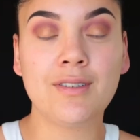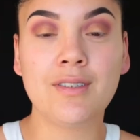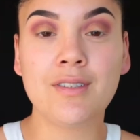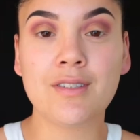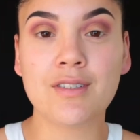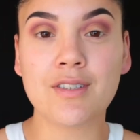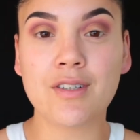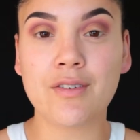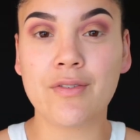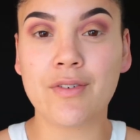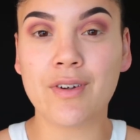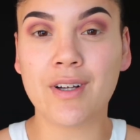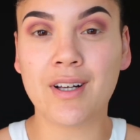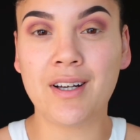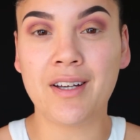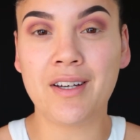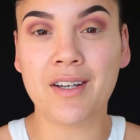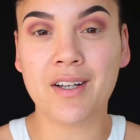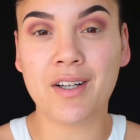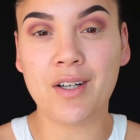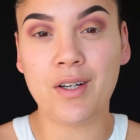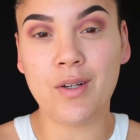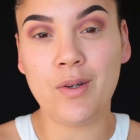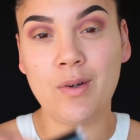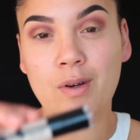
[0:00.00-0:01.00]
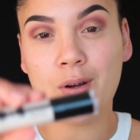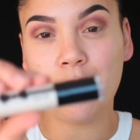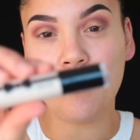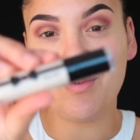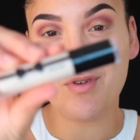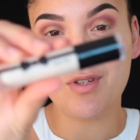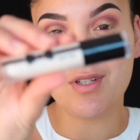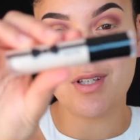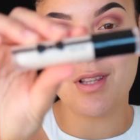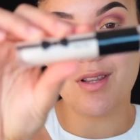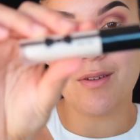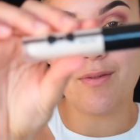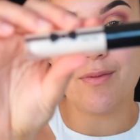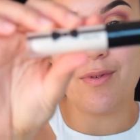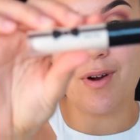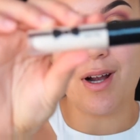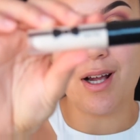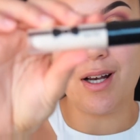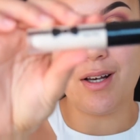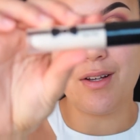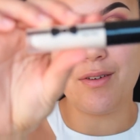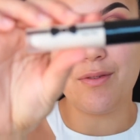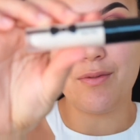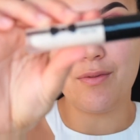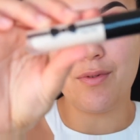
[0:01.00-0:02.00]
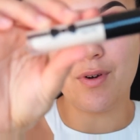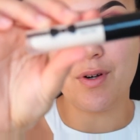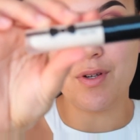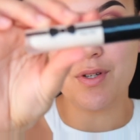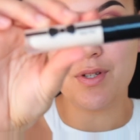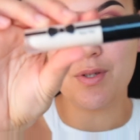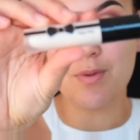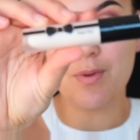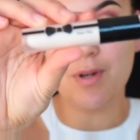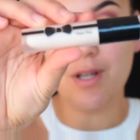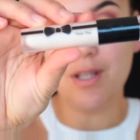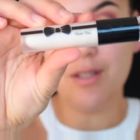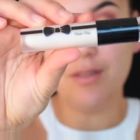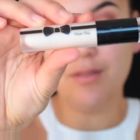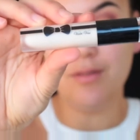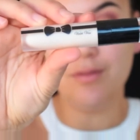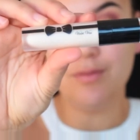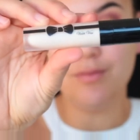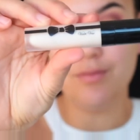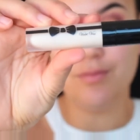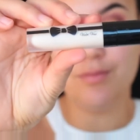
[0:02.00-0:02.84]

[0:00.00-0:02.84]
So for glitter glue, I'm using the violet Voss one.